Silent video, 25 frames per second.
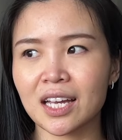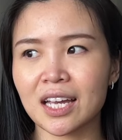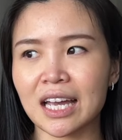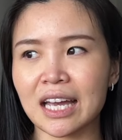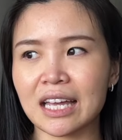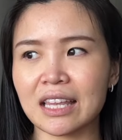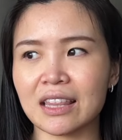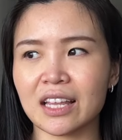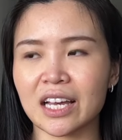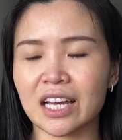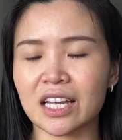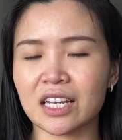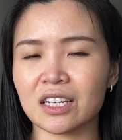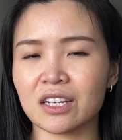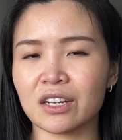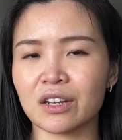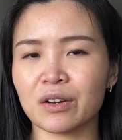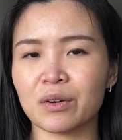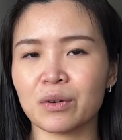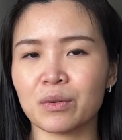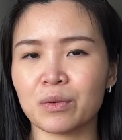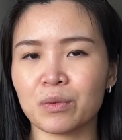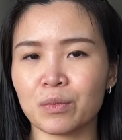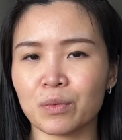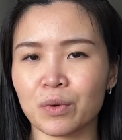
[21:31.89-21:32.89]
and then
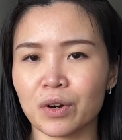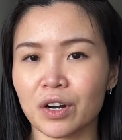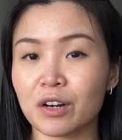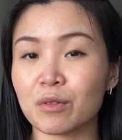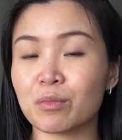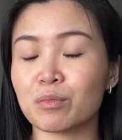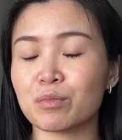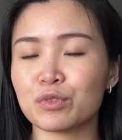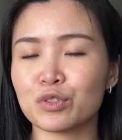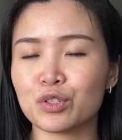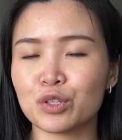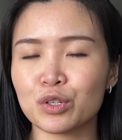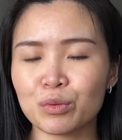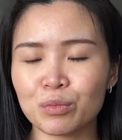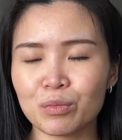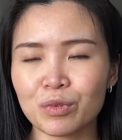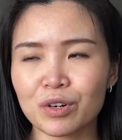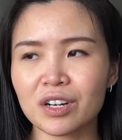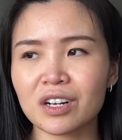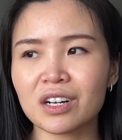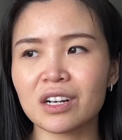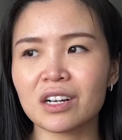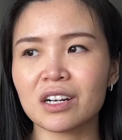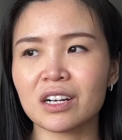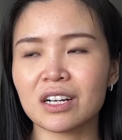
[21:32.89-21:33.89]
work 2
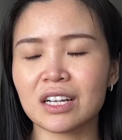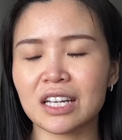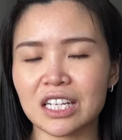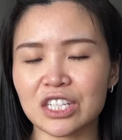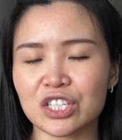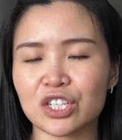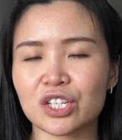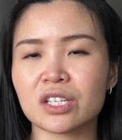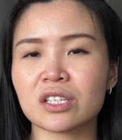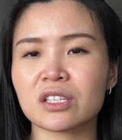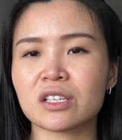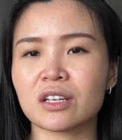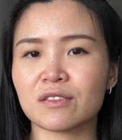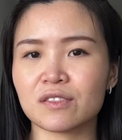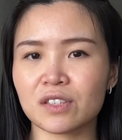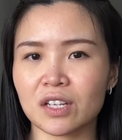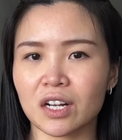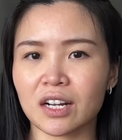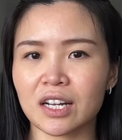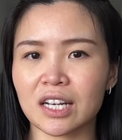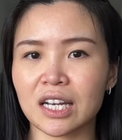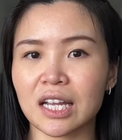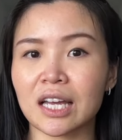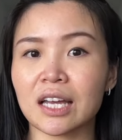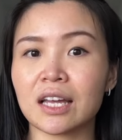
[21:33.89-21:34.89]
more inches of
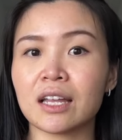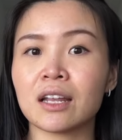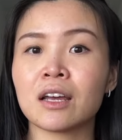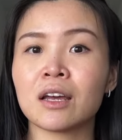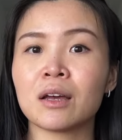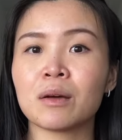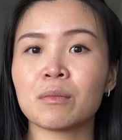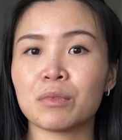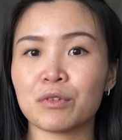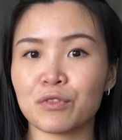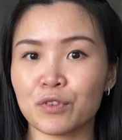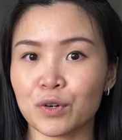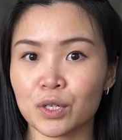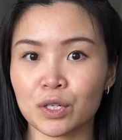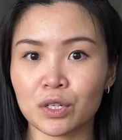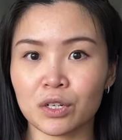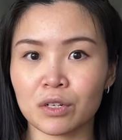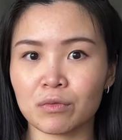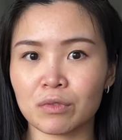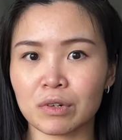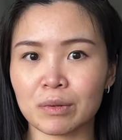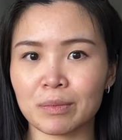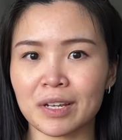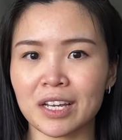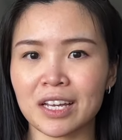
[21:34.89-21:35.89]
stockinette before
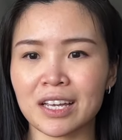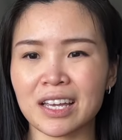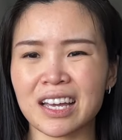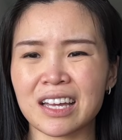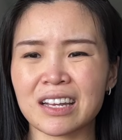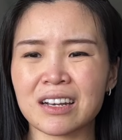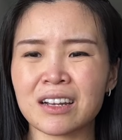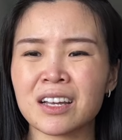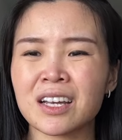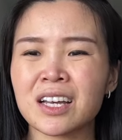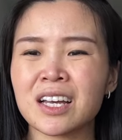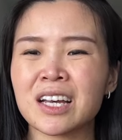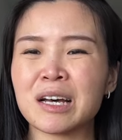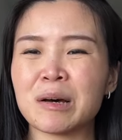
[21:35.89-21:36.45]
doing ribbing again.